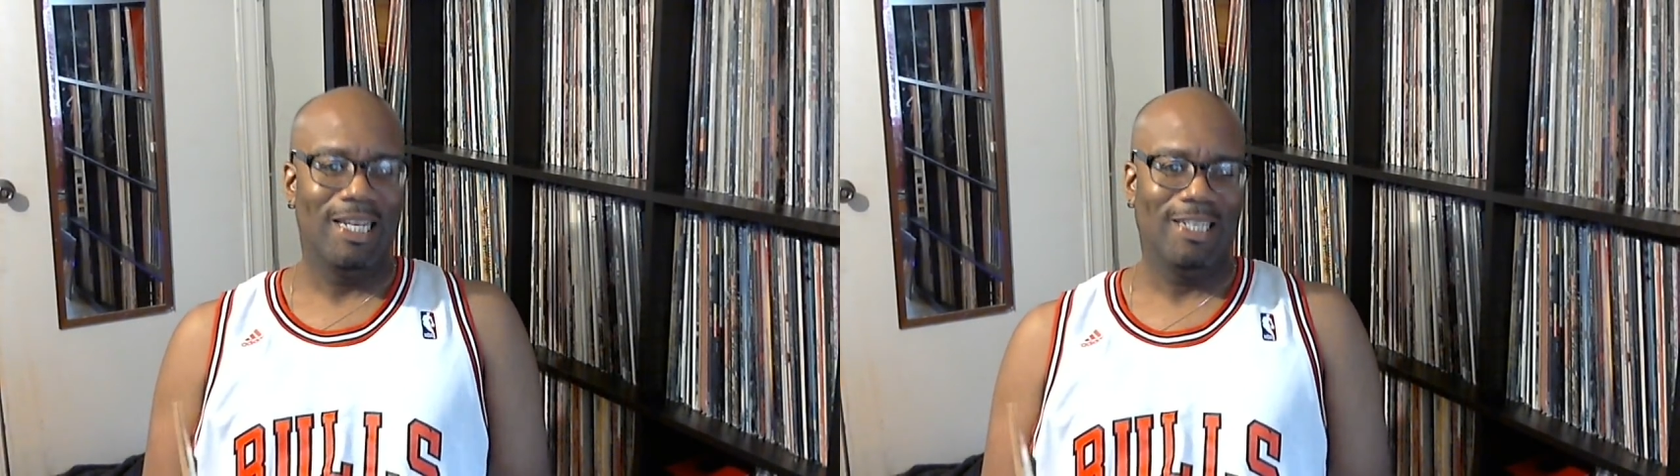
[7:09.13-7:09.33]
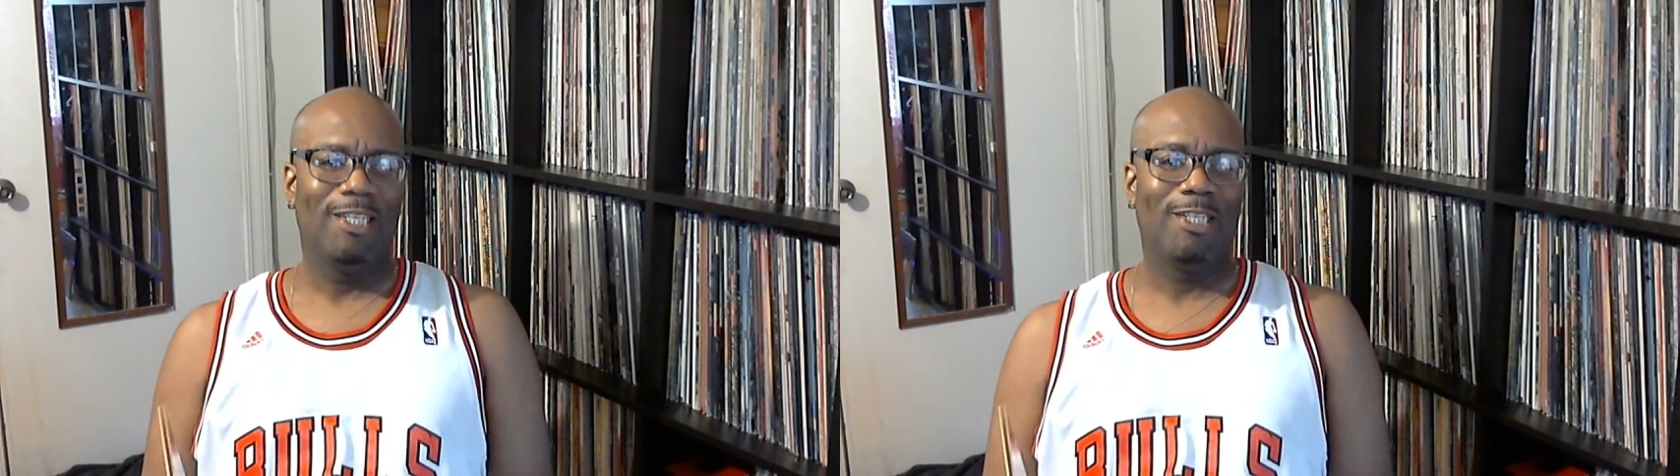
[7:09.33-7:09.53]

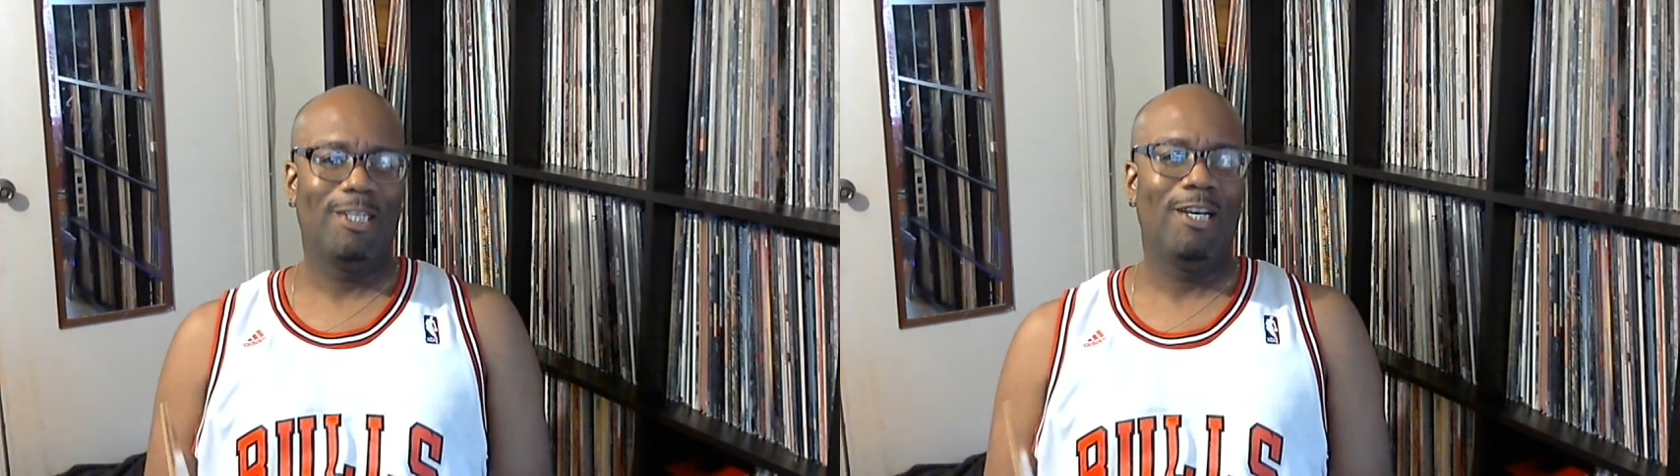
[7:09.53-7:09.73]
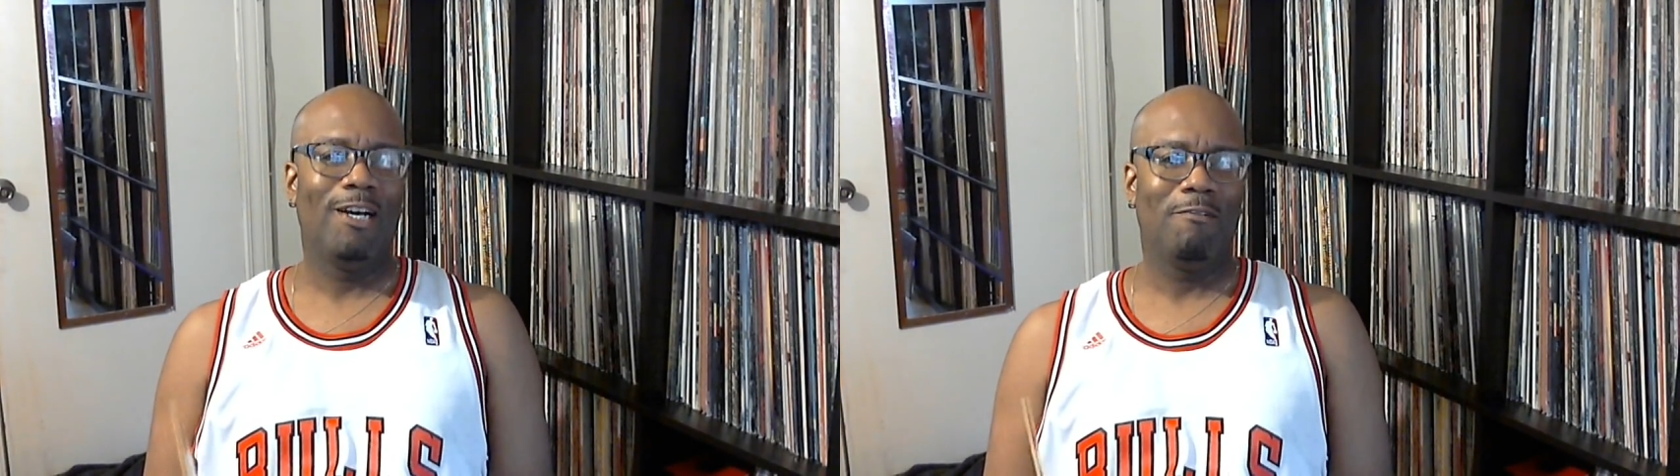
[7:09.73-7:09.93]
this is
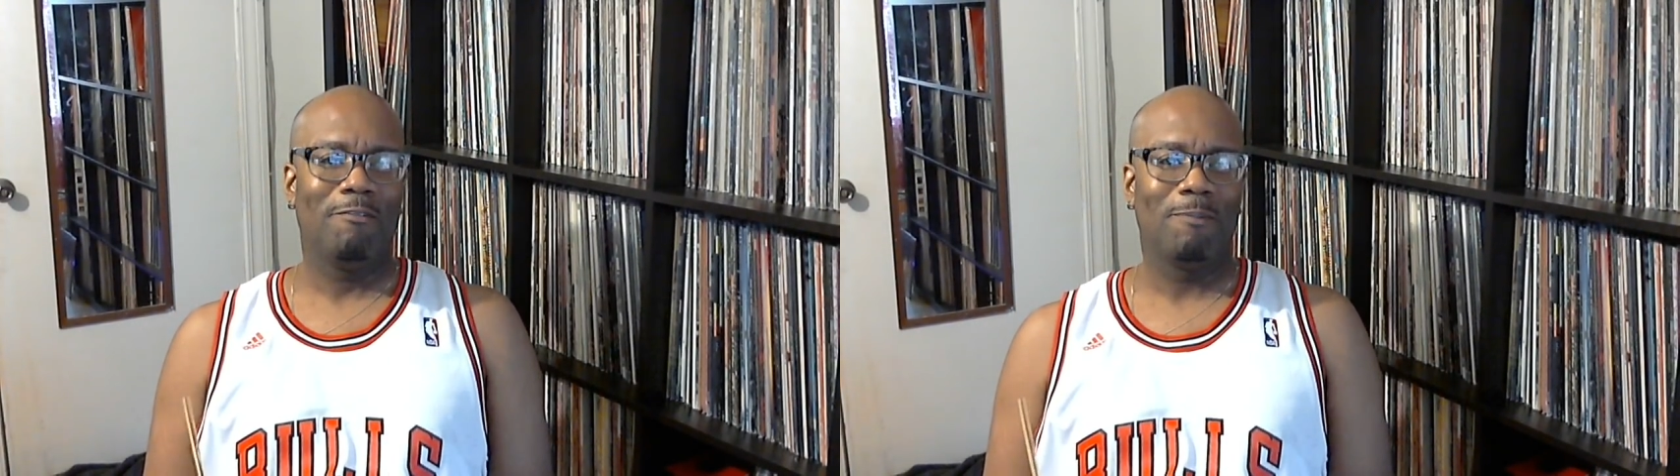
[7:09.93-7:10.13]
tough,